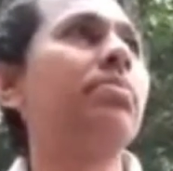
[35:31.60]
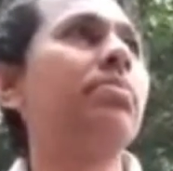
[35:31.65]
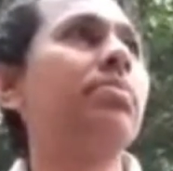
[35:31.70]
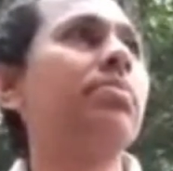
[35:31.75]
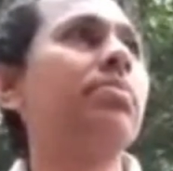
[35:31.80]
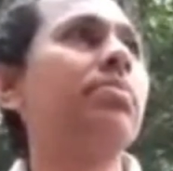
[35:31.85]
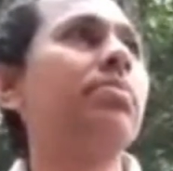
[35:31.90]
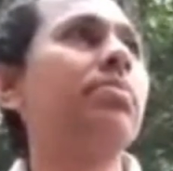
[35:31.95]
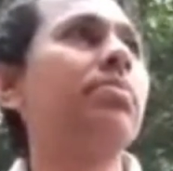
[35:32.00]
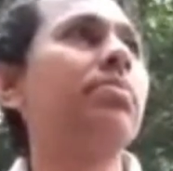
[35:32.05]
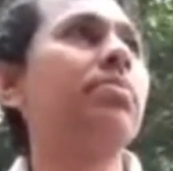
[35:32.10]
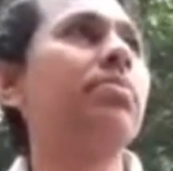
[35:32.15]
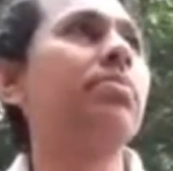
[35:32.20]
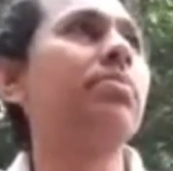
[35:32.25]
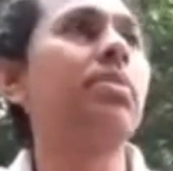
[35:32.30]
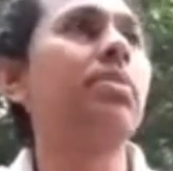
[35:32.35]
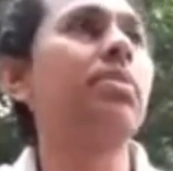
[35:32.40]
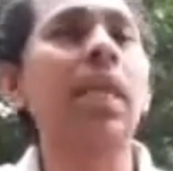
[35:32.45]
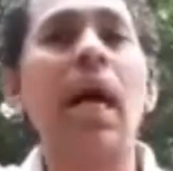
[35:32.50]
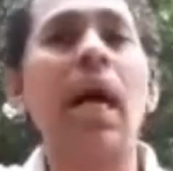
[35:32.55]
uh,
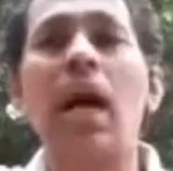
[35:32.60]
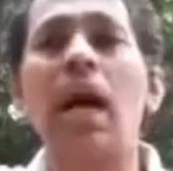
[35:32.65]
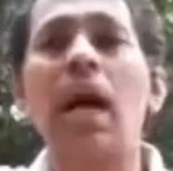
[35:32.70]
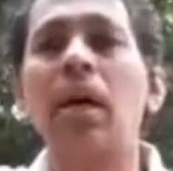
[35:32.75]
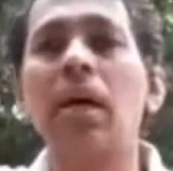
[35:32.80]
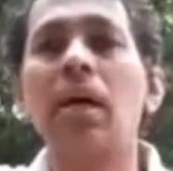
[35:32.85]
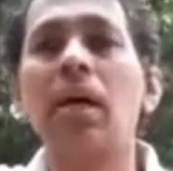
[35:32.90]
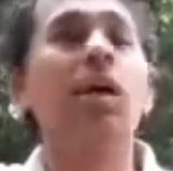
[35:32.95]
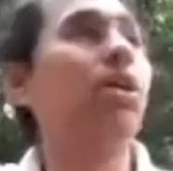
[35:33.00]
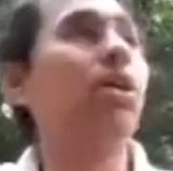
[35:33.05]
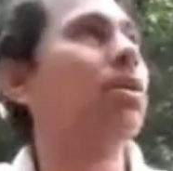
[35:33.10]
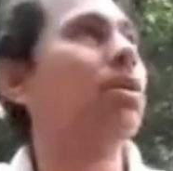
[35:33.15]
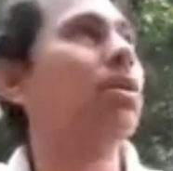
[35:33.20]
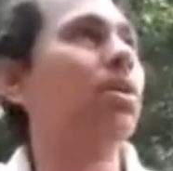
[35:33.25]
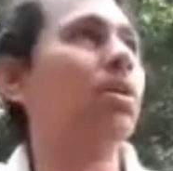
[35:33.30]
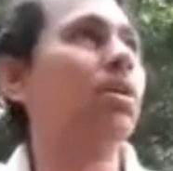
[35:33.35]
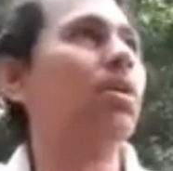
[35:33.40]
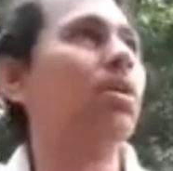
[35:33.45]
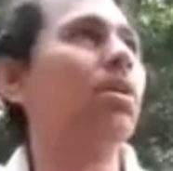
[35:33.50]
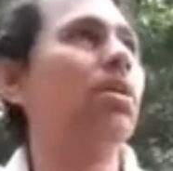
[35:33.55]
yeah
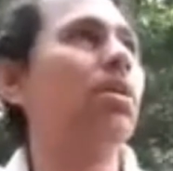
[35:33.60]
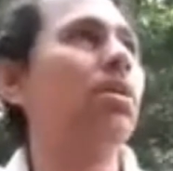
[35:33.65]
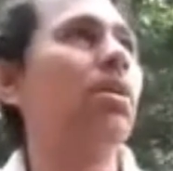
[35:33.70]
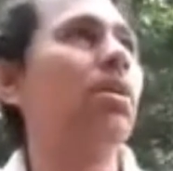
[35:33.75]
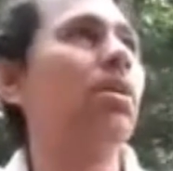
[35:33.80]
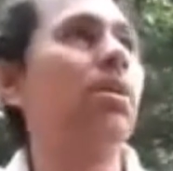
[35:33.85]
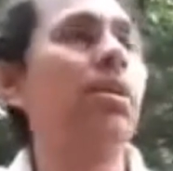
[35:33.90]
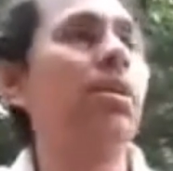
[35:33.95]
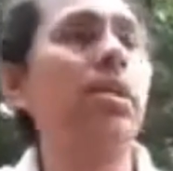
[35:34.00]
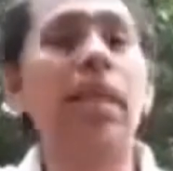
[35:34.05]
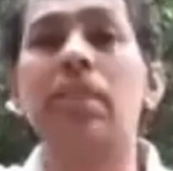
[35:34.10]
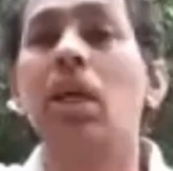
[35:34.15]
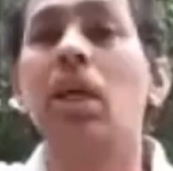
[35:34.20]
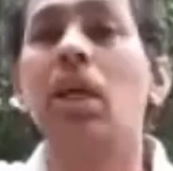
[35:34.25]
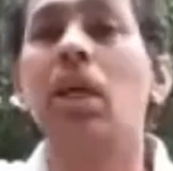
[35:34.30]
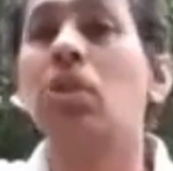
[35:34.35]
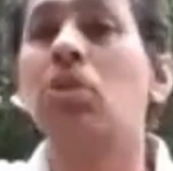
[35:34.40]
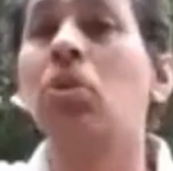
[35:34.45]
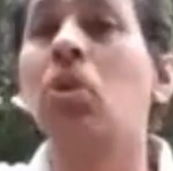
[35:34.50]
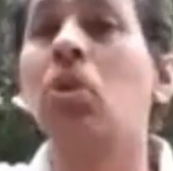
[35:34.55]
yes
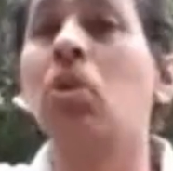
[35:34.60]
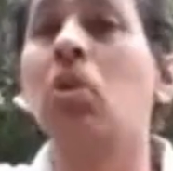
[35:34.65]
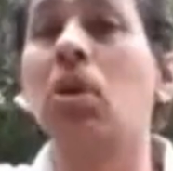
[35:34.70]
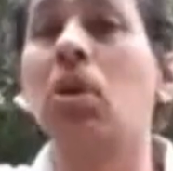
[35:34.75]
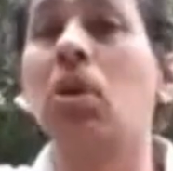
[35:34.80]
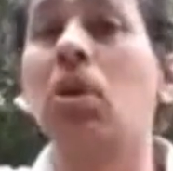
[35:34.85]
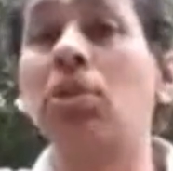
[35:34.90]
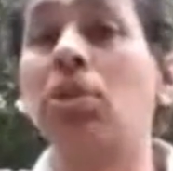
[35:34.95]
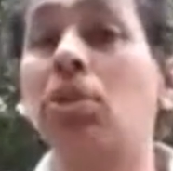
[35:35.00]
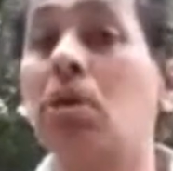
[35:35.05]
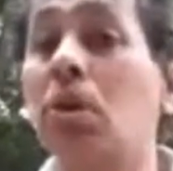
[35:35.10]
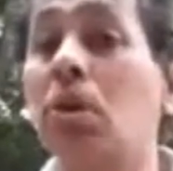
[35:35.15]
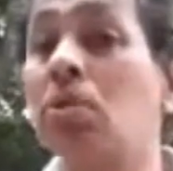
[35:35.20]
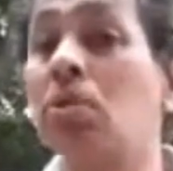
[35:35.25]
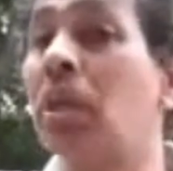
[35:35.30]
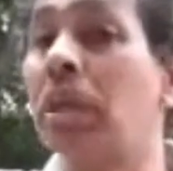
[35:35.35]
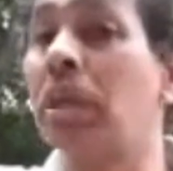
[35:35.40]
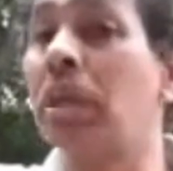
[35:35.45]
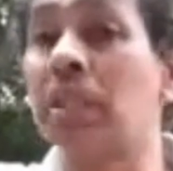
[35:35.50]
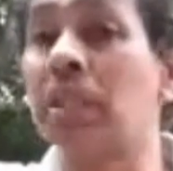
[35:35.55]
so you
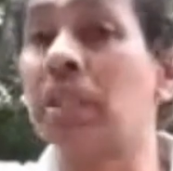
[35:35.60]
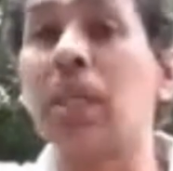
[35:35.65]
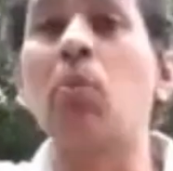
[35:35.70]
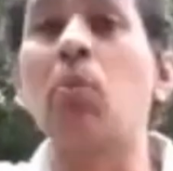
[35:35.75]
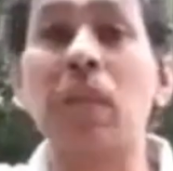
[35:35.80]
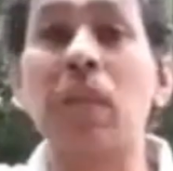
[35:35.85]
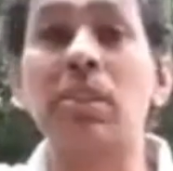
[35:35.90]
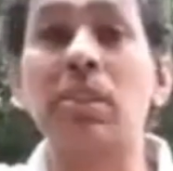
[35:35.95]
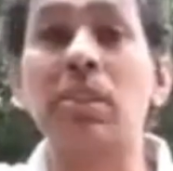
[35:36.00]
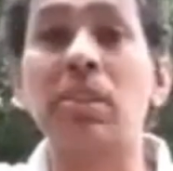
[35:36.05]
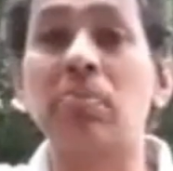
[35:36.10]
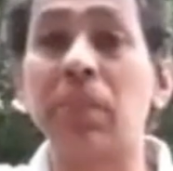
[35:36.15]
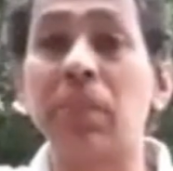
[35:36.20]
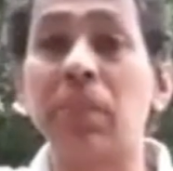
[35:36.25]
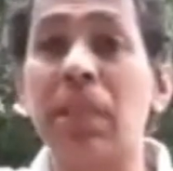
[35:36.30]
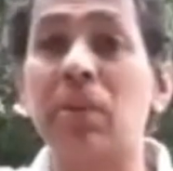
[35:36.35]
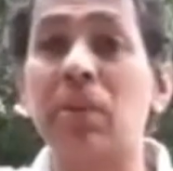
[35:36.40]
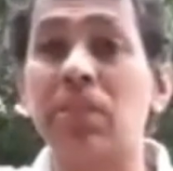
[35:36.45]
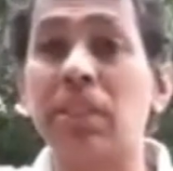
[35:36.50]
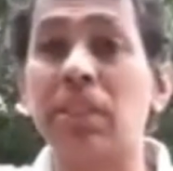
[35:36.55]
you understand what is the
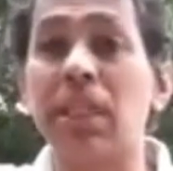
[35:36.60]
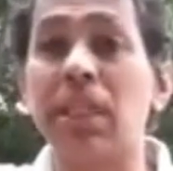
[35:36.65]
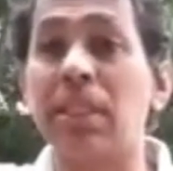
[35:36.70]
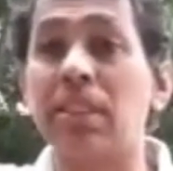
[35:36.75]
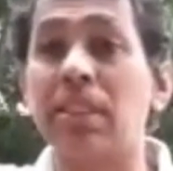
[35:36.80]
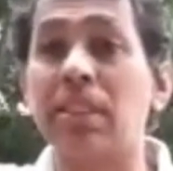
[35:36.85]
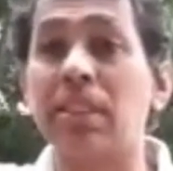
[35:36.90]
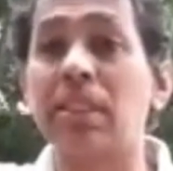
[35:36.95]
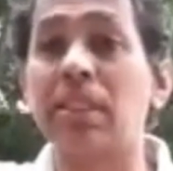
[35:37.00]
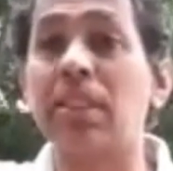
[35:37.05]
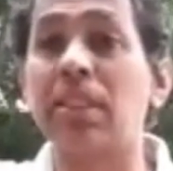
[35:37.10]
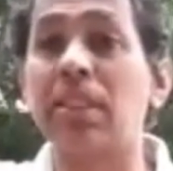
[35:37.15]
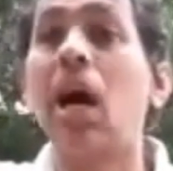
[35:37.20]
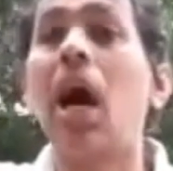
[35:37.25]
meaning of seriousness